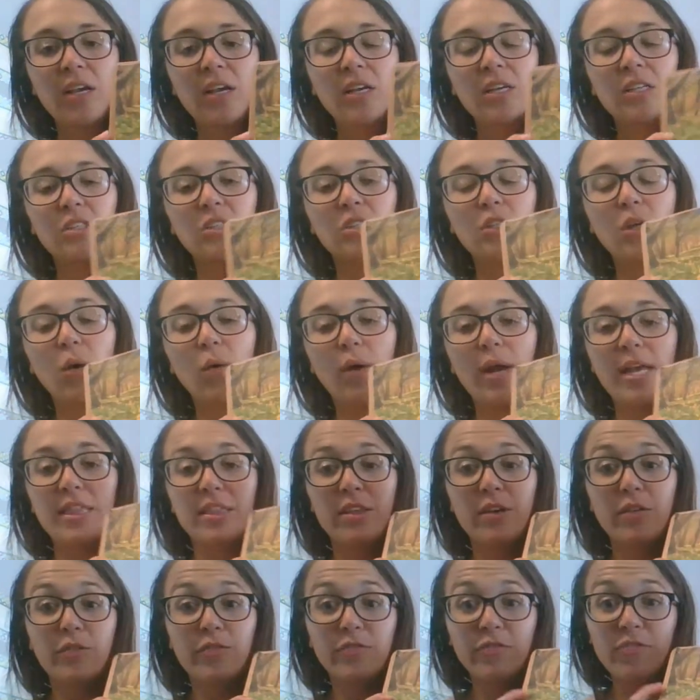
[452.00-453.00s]
So in
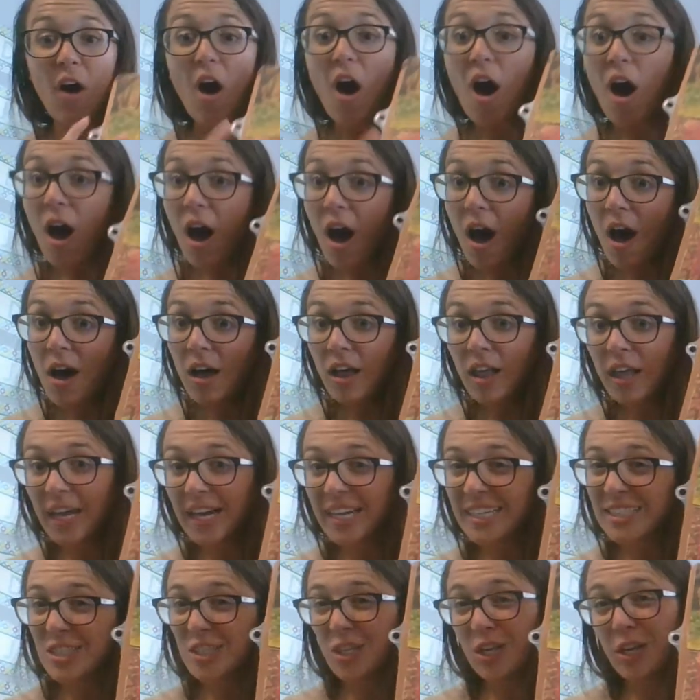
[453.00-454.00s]
the fall,
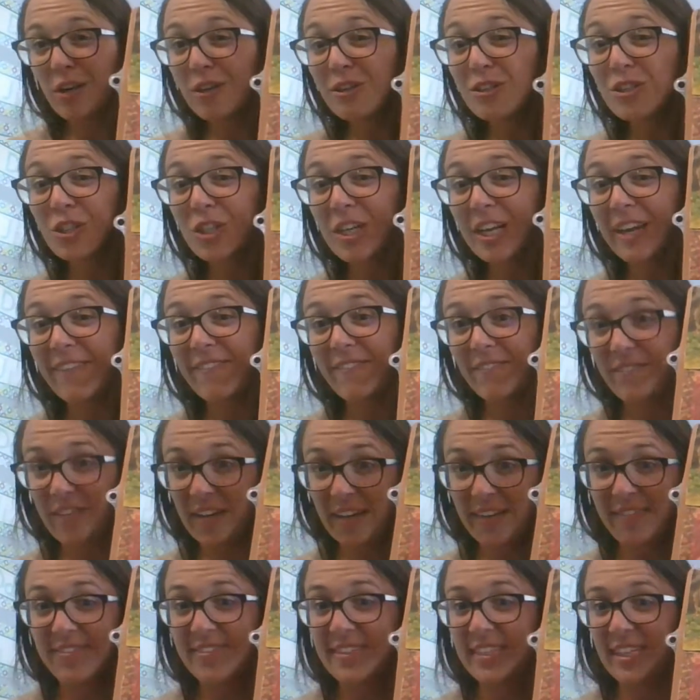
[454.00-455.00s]
it's usually
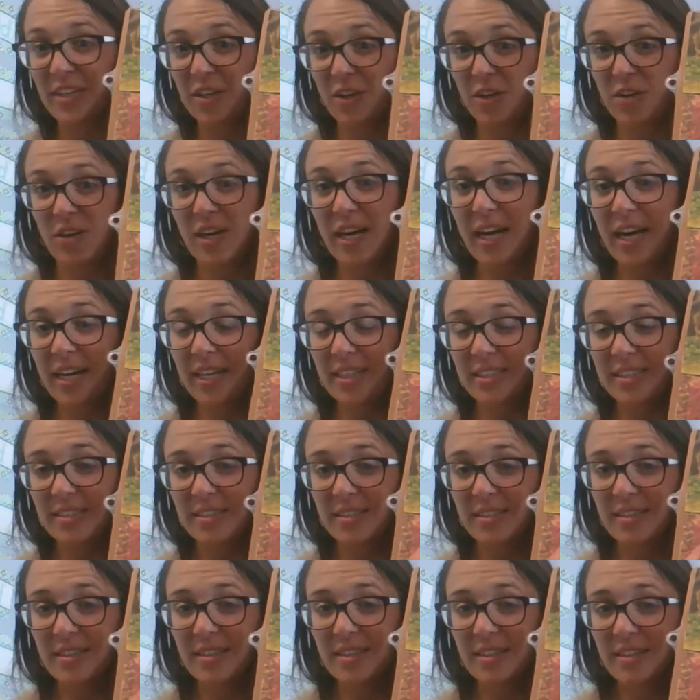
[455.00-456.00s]
50 degrees.
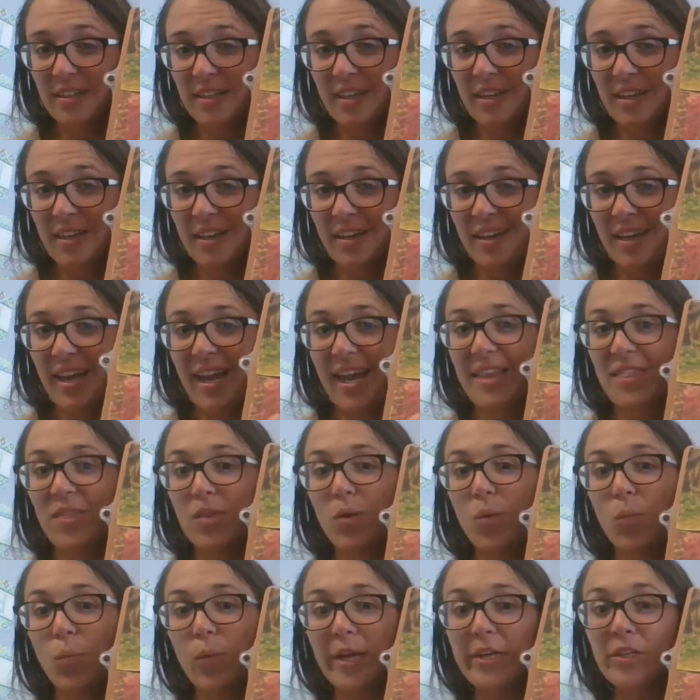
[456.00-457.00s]
In
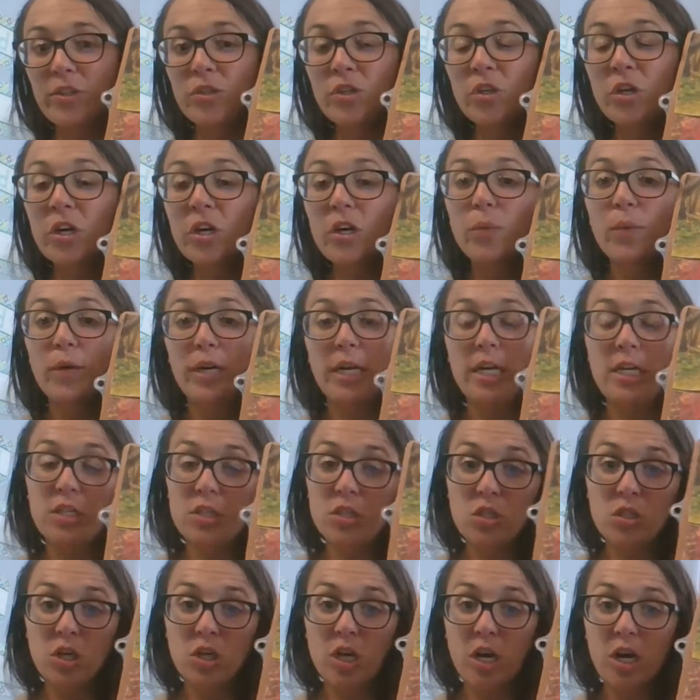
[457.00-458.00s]
the winter, when it
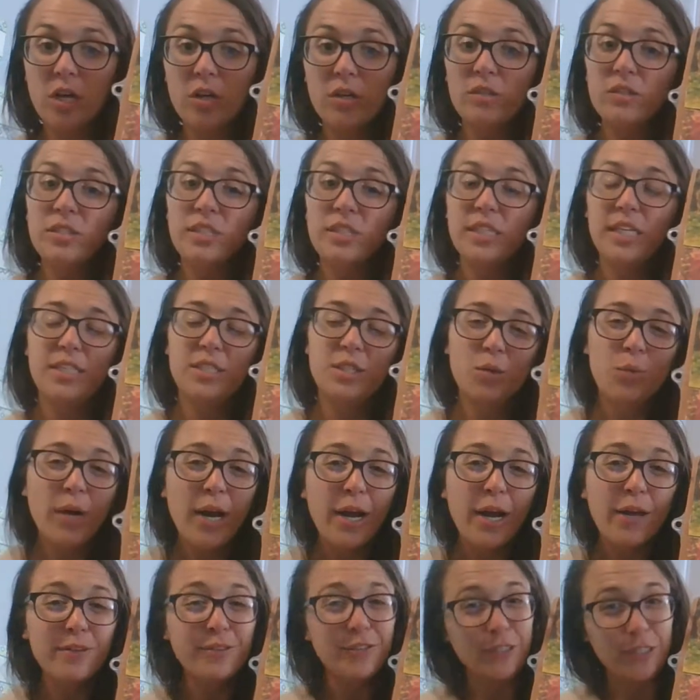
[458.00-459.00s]
snows, it's
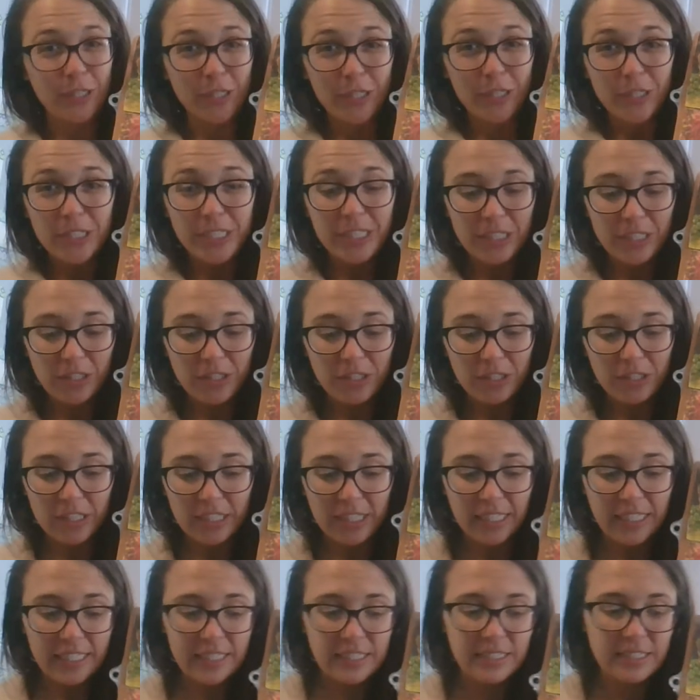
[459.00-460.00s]
around 30
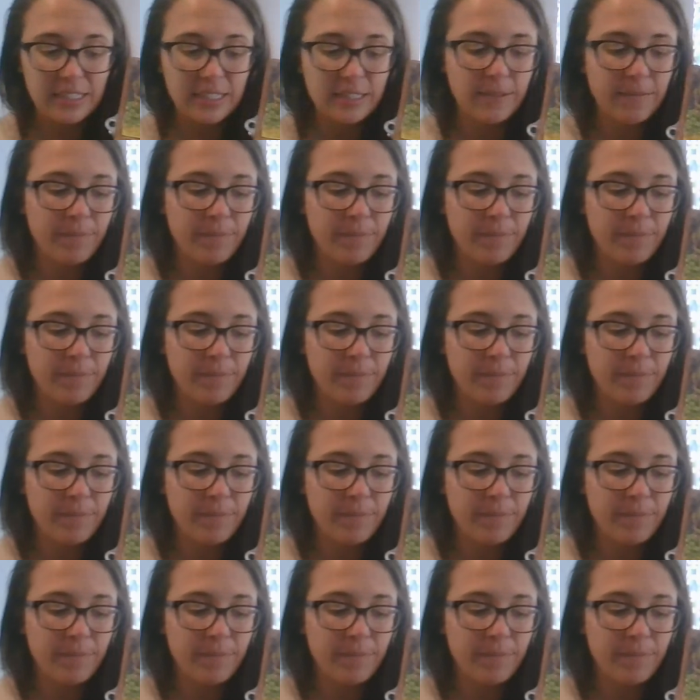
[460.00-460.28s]
degrees.